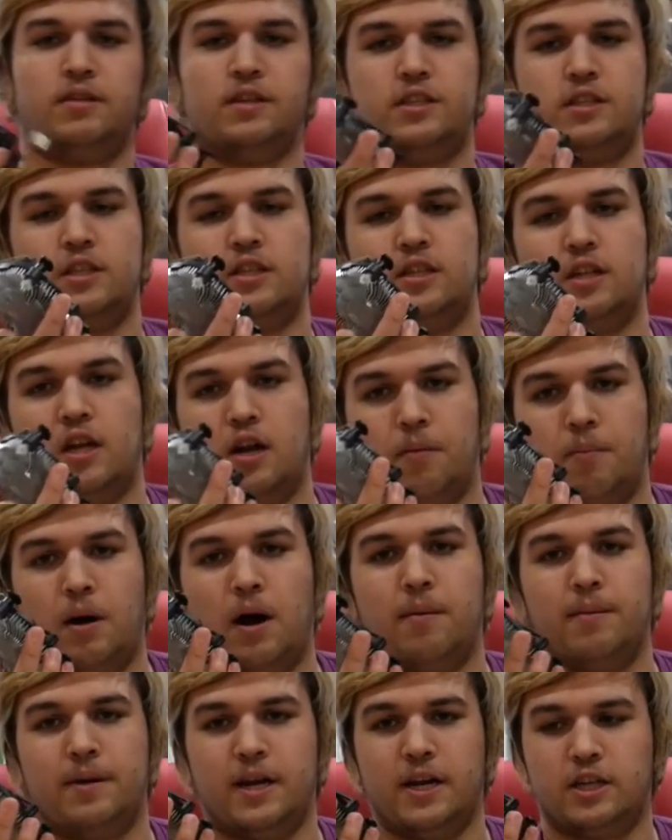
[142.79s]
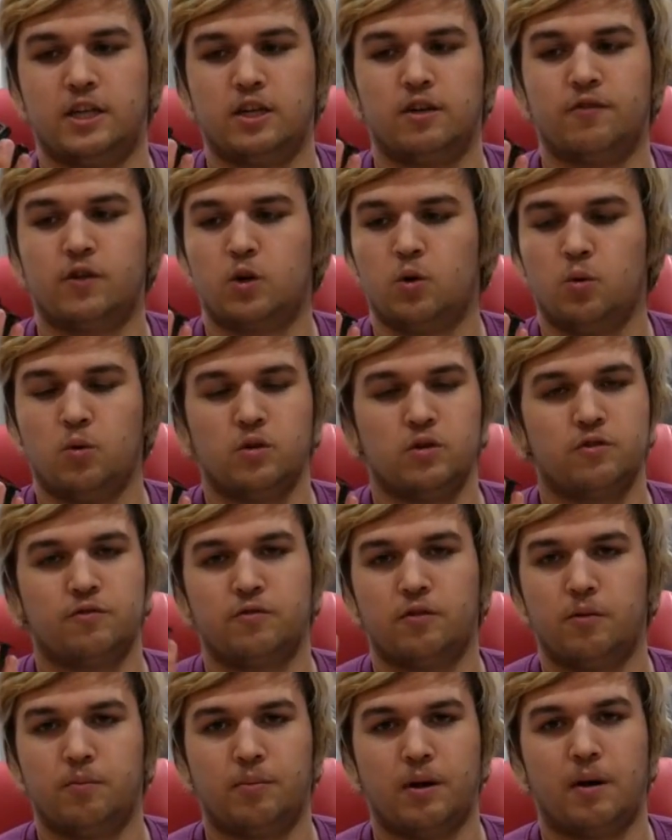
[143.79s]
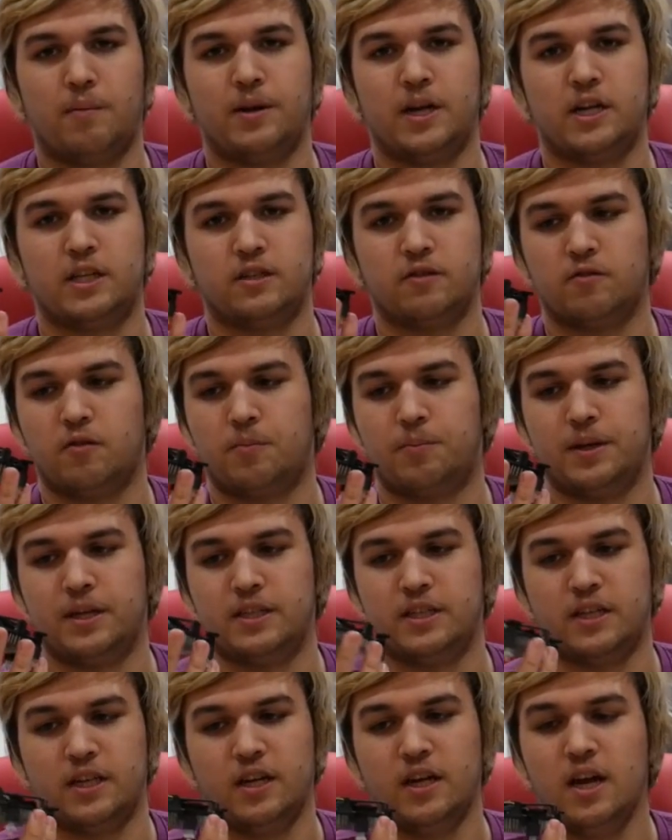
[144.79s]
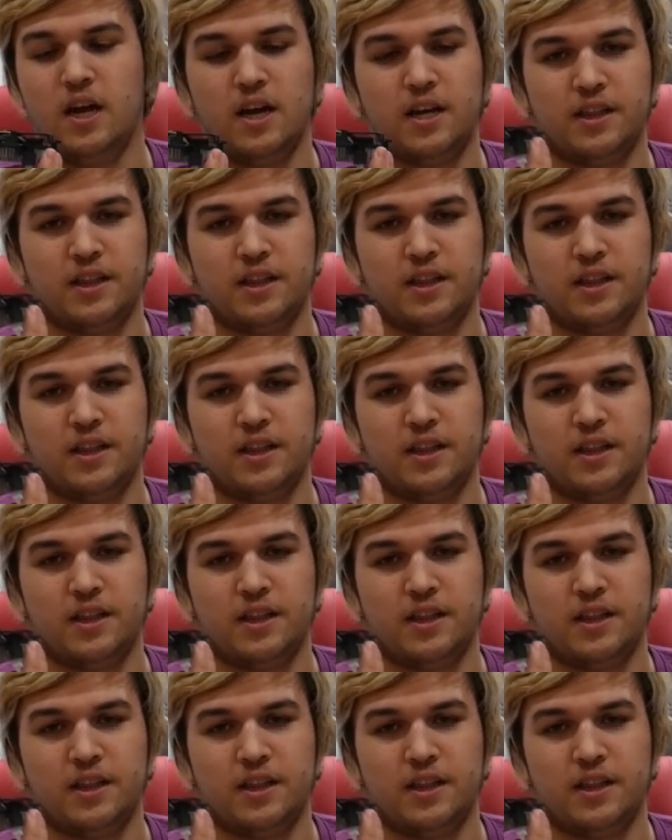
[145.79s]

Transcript: This is an abomination of a cooler for abomination of a PC.